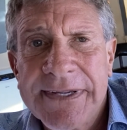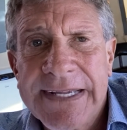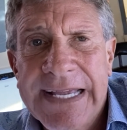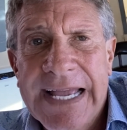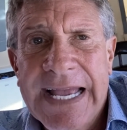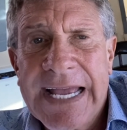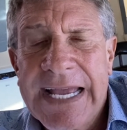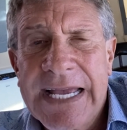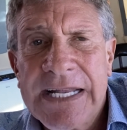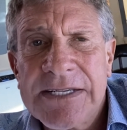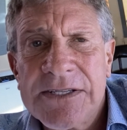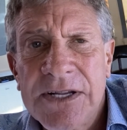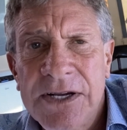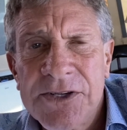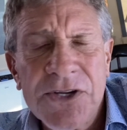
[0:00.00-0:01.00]
And
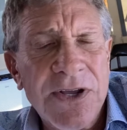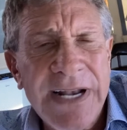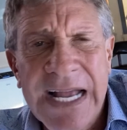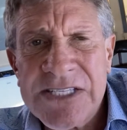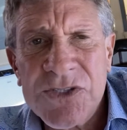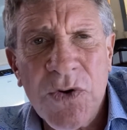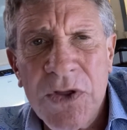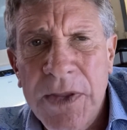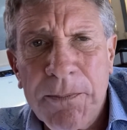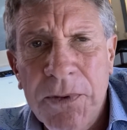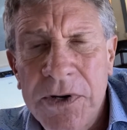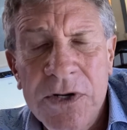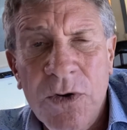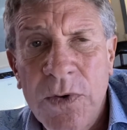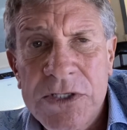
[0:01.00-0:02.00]
you can ask all the
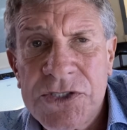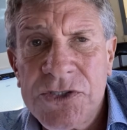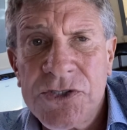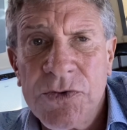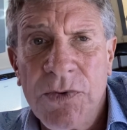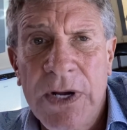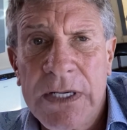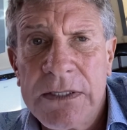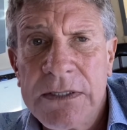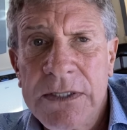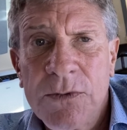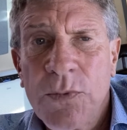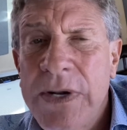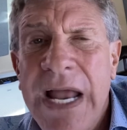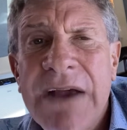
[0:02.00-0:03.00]
pertinent questions you want.
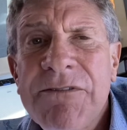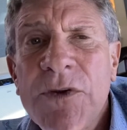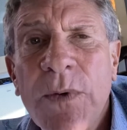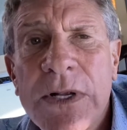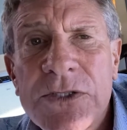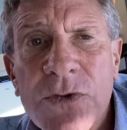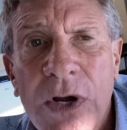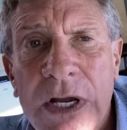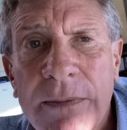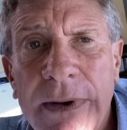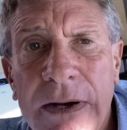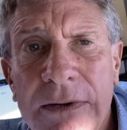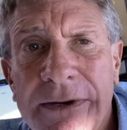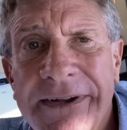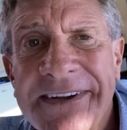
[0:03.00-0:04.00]
Whatever you want to talk about.
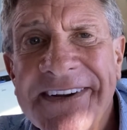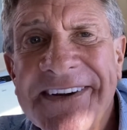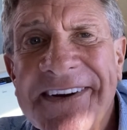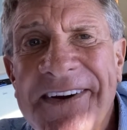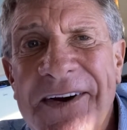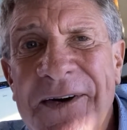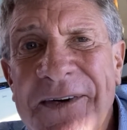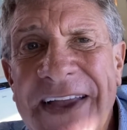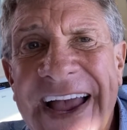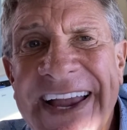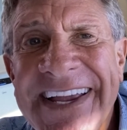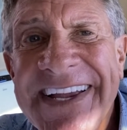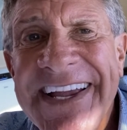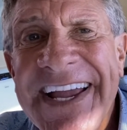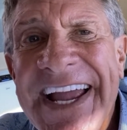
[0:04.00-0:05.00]
Okay?
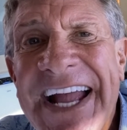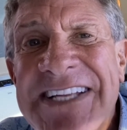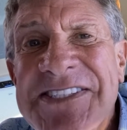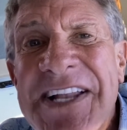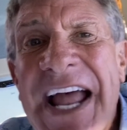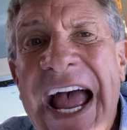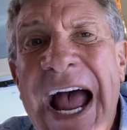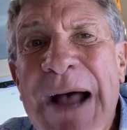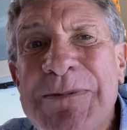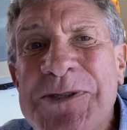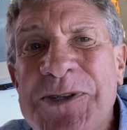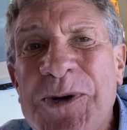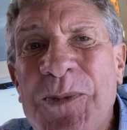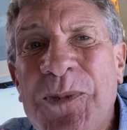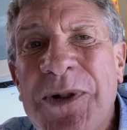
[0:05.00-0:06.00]
It's an
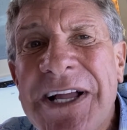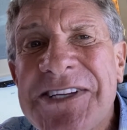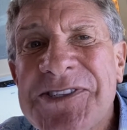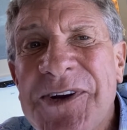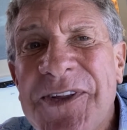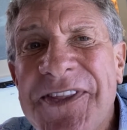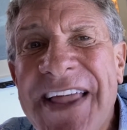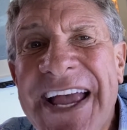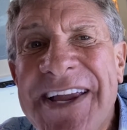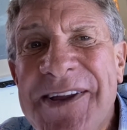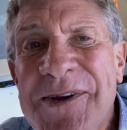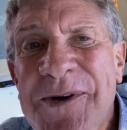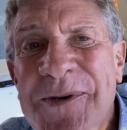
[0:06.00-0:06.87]
absolute pleasure. Thank you.